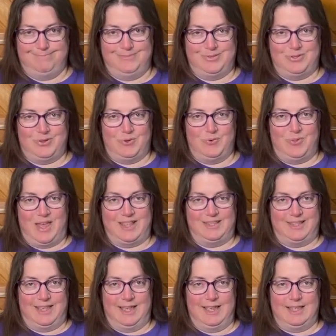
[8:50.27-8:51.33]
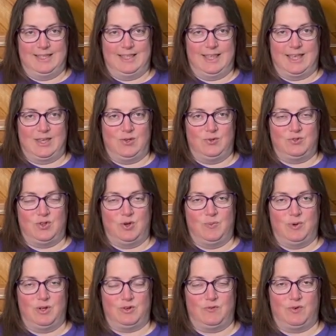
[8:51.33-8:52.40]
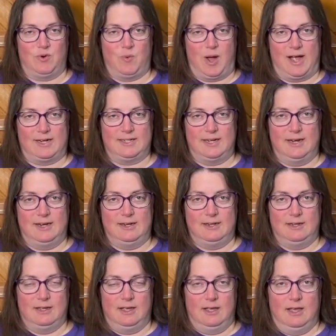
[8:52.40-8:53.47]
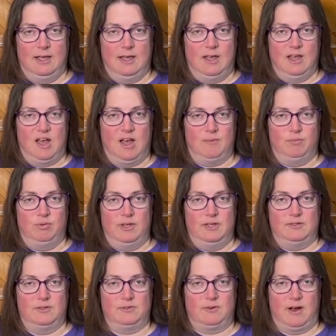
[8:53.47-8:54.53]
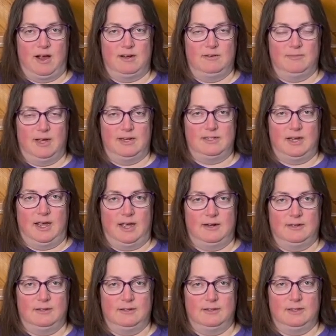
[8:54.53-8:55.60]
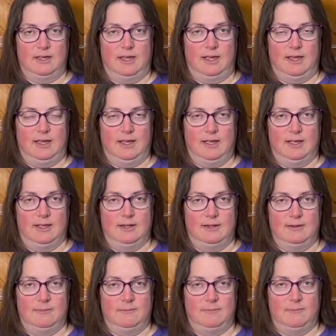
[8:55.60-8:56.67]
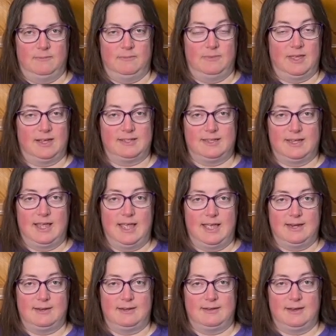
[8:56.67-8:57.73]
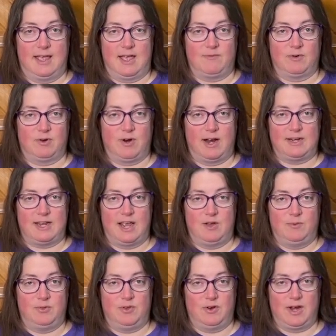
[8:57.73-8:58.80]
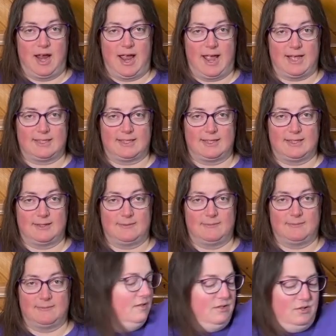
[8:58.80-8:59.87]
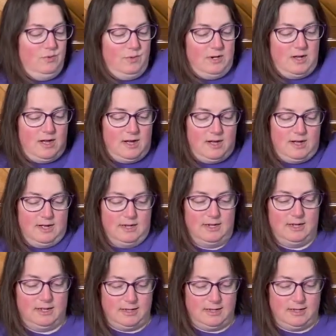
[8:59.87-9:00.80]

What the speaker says: So that's it. Thank you so much for watching. Please subscribe to my channel, and thanks again. Have a great day with your cats. Do you want a hug?